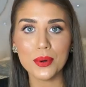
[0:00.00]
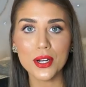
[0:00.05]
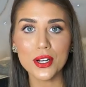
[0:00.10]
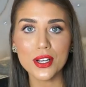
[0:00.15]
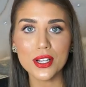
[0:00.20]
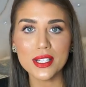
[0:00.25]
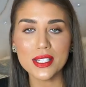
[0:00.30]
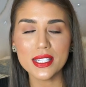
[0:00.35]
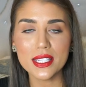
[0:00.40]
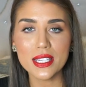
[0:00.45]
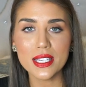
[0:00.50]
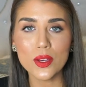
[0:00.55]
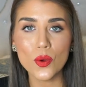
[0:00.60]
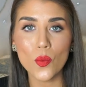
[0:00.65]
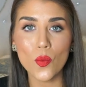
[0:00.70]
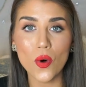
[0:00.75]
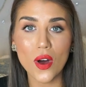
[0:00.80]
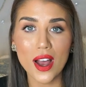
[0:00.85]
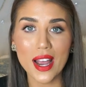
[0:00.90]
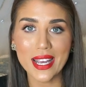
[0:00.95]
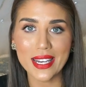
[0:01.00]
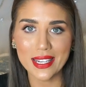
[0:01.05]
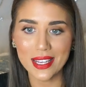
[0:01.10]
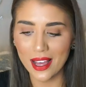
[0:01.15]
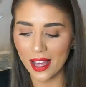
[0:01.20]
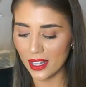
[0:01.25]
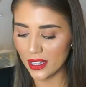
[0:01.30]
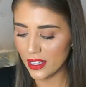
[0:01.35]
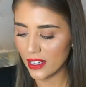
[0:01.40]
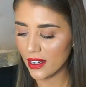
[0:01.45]
burgundy wine
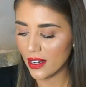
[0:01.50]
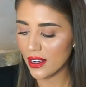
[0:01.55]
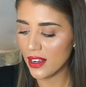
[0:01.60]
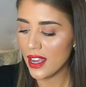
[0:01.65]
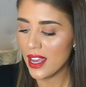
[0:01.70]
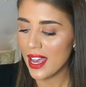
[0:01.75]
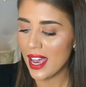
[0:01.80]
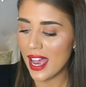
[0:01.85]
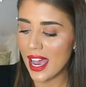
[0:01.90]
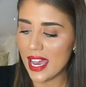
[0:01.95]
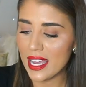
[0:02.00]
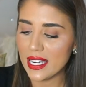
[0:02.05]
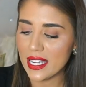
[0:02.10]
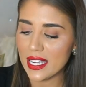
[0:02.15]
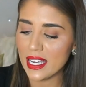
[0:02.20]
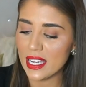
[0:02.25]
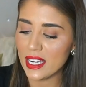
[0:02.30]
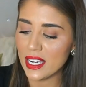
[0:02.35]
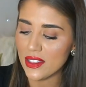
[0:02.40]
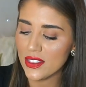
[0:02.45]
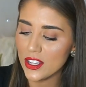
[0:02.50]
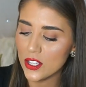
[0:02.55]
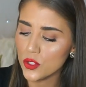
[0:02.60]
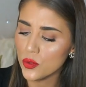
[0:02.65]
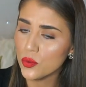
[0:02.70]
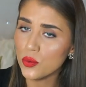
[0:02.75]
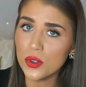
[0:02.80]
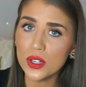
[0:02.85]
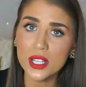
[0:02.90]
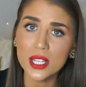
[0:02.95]
color and in
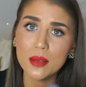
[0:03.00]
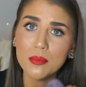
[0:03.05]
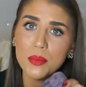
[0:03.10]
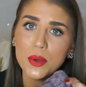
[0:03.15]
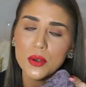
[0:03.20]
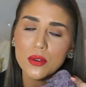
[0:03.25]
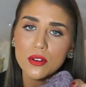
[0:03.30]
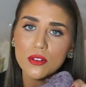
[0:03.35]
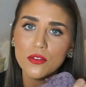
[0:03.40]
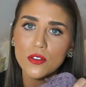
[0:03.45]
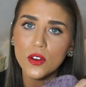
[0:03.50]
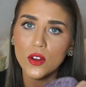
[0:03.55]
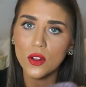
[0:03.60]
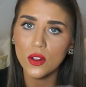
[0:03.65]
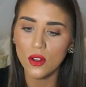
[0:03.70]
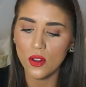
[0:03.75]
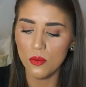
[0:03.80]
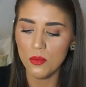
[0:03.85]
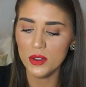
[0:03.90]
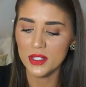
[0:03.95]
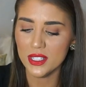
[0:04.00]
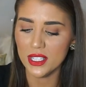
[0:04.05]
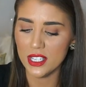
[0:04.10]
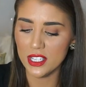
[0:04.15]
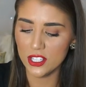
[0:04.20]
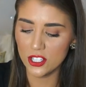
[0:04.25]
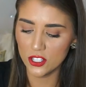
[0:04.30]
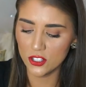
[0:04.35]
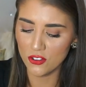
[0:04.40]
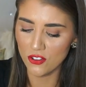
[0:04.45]
this really beautiful, almost
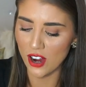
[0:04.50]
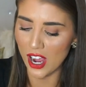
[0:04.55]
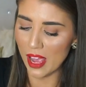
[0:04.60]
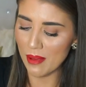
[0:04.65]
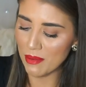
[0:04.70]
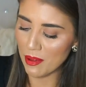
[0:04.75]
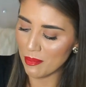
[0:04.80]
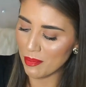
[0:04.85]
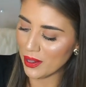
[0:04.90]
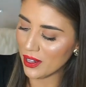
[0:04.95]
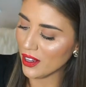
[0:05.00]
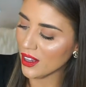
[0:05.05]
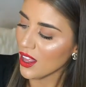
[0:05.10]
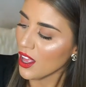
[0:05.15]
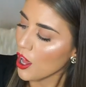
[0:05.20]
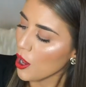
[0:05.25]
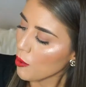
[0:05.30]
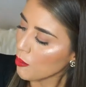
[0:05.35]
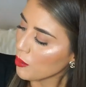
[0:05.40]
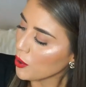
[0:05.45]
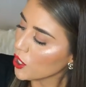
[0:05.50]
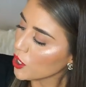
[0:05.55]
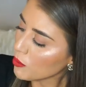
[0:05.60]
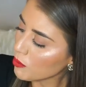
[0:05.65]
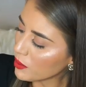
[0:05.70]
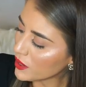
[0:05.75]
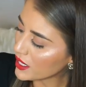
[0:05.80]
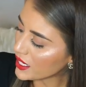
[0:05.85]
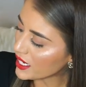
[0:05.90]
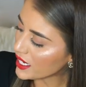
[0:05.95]
indescribable
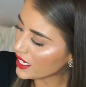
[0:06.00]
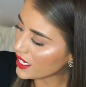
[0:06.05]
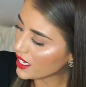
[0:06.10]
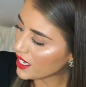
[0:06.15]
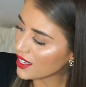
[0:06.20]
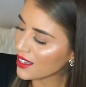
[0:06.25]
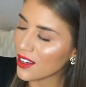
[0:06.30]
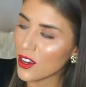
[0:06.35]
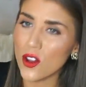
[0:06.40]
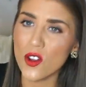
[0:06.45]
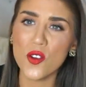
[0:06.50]
purpley